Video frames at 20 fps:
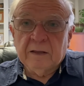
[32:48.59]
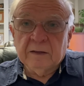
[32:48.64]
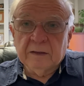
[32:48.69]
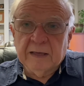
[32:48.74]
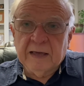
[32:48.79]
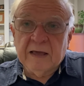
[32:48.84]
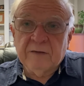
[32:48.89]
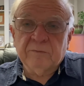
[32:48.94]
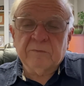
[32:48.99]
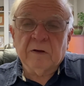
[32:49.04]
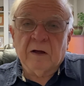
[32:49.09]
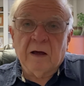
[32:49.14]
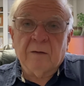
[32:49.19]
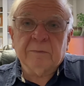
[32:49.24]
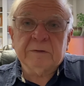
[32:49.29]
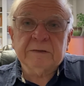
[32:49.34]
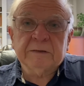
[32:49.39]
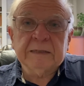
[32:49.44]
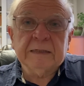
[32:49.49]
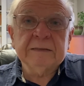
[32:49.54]
gave
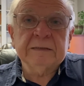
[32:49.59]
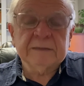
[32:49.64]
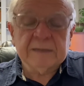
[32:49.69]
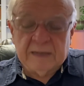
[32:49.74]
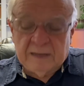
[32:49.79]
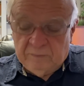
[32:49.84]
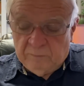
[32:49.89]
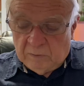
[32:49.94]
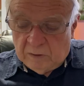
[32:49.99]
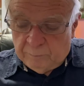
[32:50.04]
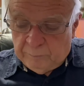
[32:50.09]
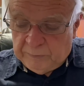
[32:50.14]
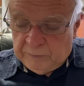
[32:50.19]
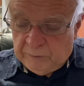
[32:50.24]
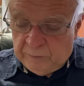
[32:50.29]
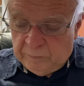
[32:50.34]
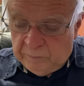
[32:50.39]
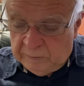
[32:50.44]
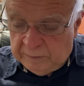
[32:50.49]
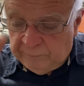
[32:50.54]
Thomas that same
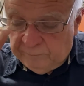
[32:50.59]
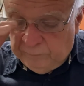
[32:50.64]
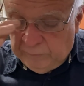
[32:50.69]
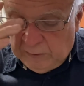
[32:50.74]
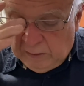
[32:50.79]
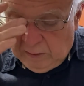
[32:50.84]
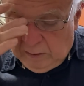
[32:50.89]
opportunity.